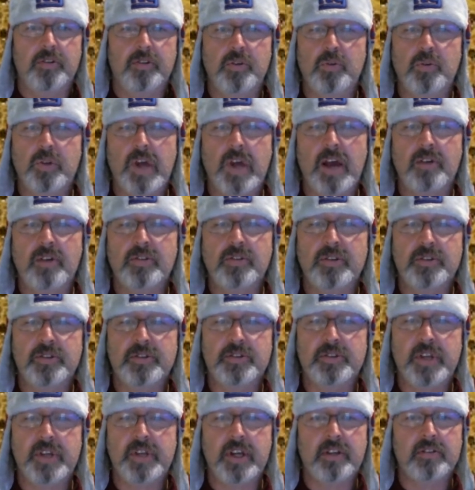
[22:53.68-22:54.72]

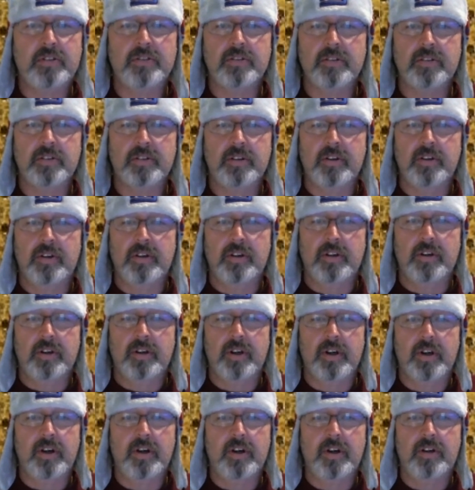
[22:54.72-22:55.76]
2006,
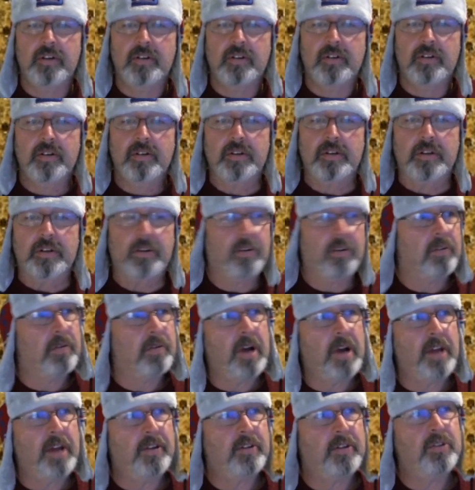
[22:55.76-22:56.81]
or
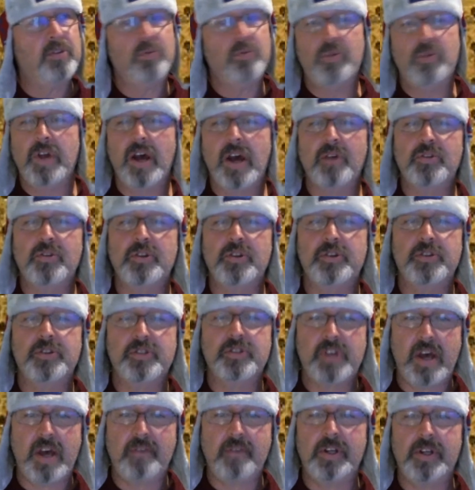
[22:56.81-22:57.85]
rather
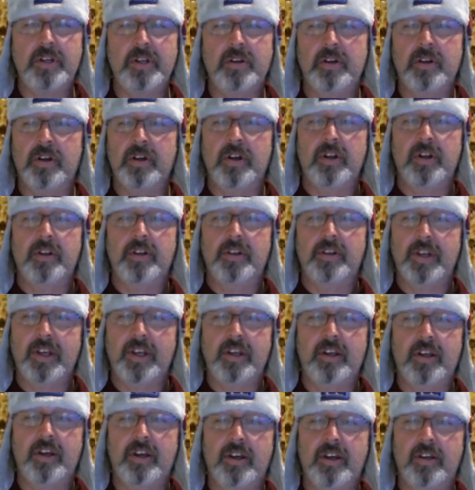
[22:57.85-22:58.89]
2007,
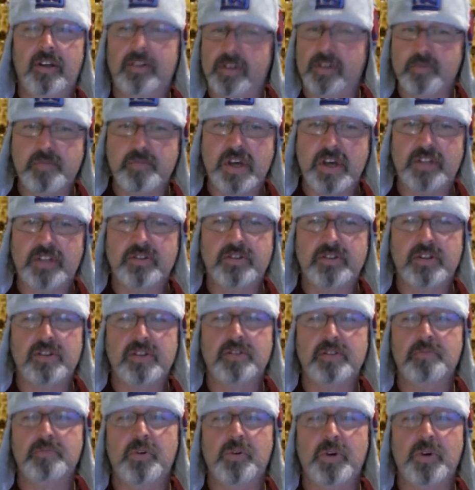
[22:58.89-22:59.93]
the Mets
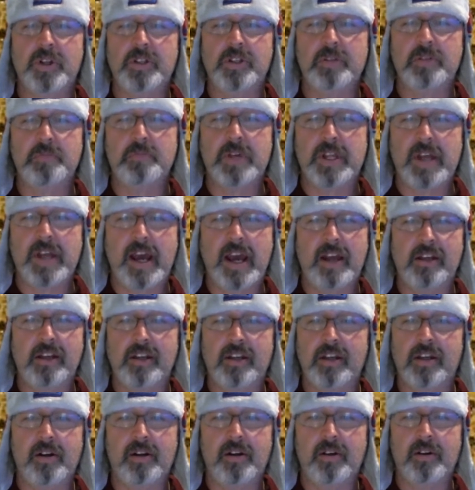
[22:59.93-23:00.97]
disappointed me that
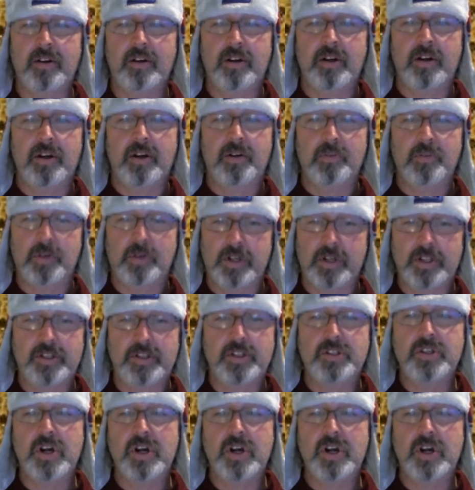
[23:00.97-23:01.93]
year. What did the